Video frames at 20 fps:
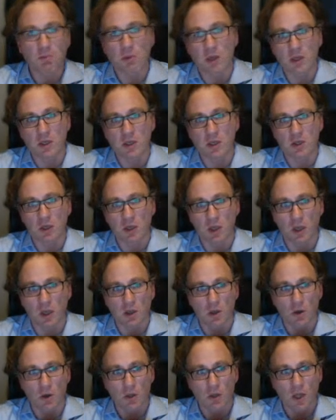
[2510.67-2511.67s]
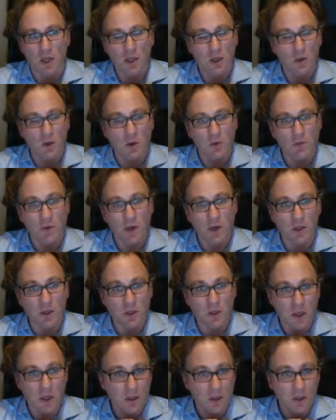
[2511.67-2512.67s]
essentially a log likelihood
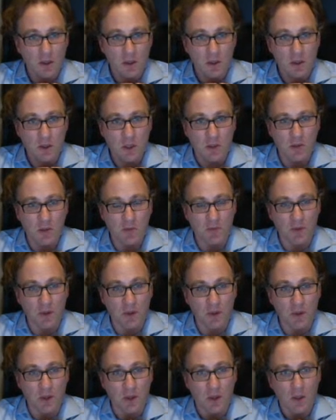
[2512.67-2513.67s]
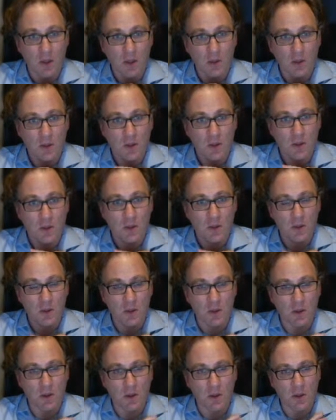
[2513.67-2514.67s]
function, like the sum of the
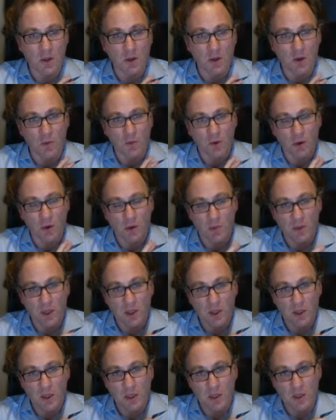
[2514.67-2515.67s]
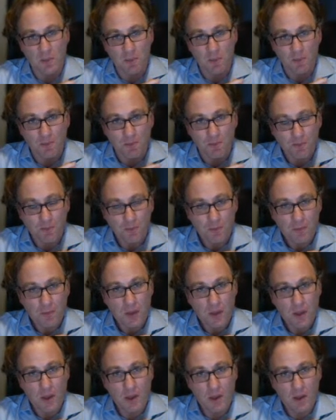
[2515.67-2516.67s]
log probabilities
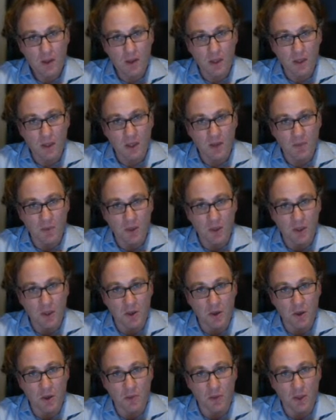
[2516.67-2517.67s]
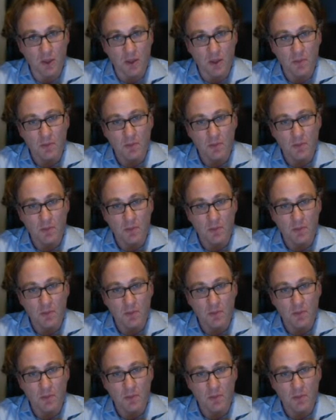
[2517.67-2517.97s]
that have been determined.